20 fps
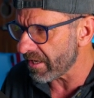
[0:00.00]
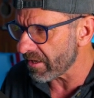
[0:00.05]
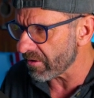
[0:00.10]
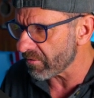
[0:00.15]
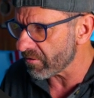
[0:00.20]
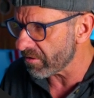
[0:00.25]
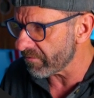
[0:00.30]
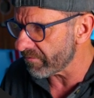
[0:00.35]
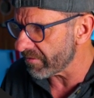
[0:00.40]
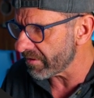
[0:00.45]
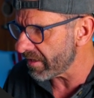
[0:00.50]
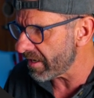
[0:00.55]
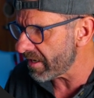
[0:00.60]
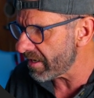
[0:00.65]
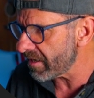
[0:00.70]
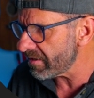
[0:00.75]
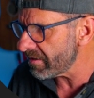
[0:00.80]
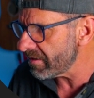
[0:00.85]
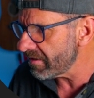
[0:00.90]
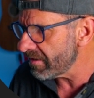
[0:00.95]
auto curve
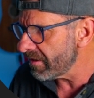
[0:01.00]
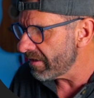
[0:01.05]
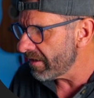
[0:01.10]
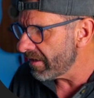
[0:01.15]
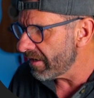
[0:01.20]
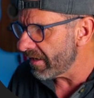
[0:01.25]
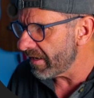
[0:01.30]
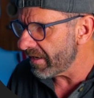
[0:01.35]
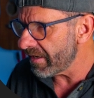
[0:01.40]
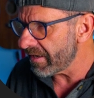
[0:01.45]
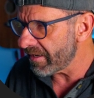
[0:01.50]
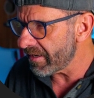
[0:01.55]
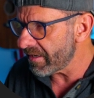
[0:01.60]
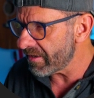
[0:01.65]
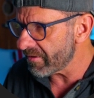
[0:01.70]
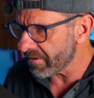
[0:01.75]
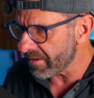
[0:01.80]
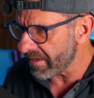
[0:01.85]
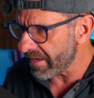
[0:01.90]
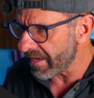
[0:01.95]
again.
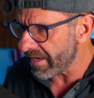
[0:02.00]
And we're gonna